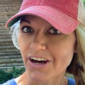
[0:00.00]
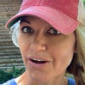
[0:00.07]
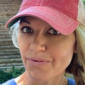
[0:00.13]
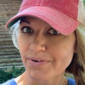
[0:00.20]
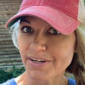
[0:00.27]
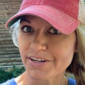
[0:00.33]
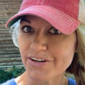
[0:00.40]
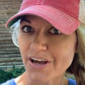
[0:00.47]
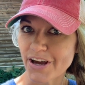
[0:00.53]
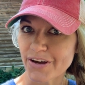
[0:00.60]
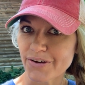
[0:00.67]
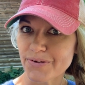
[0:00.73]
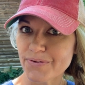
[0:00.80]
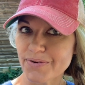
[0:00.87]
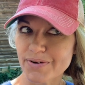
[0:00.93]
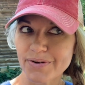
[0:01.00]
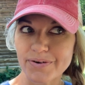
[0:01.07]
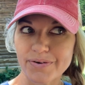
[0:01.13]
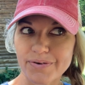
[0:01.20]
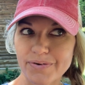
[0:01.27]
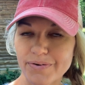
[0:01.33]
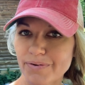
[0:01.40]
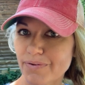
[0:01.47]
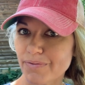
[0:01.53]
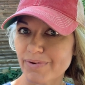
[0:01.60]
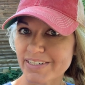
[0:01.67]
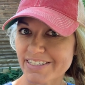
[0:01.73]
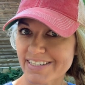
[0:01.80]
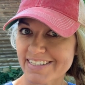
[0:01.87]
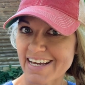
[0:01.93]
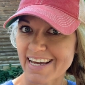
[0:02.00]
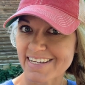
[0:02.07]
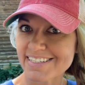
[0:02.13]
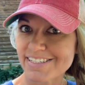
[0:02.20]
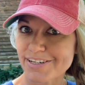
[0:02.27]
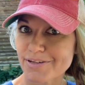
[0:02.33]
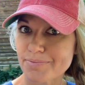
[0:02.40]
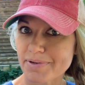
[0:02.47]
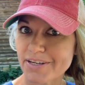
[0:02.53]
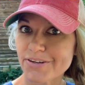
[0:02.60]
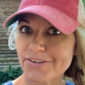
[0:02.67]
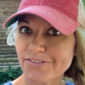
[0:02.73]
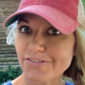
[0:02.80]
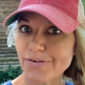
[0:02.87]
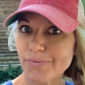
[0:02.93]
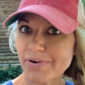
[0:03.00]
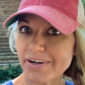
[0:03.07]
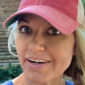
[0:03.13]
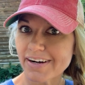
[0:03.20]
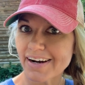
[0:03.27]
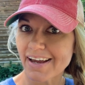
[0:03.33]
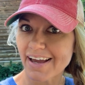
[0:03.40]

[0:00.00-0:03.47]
want to know what today is going to be good for?